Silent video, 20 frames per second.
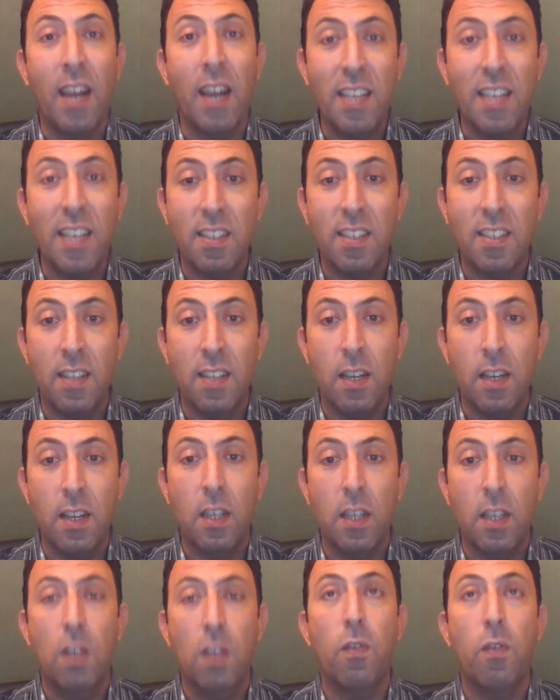
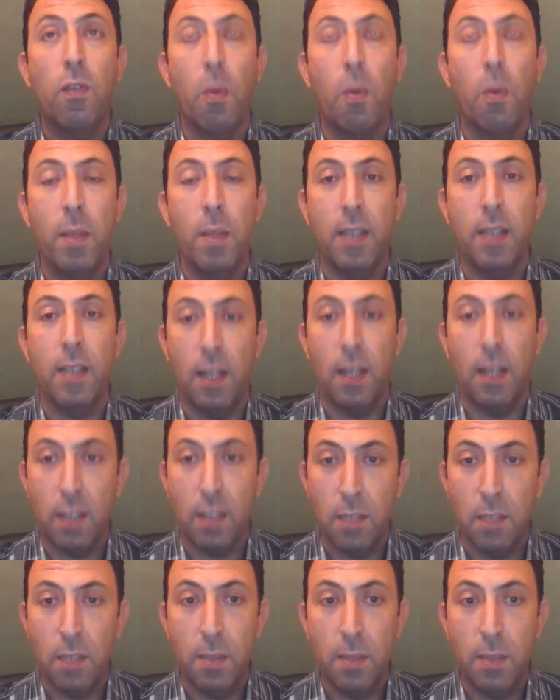necessary for medical
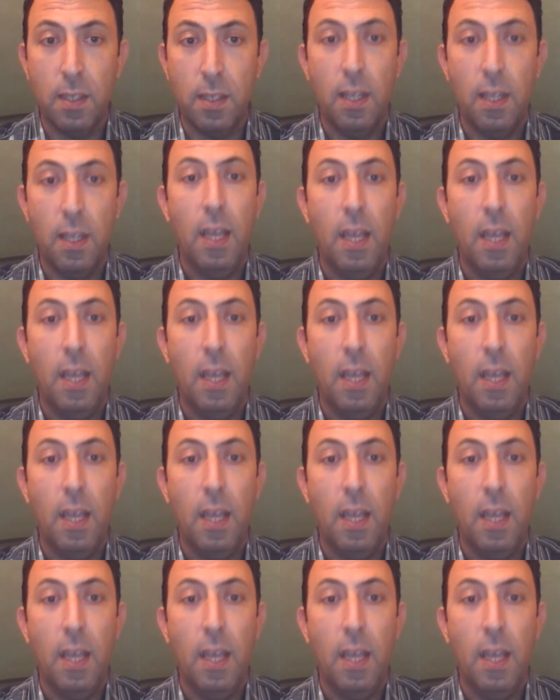treatment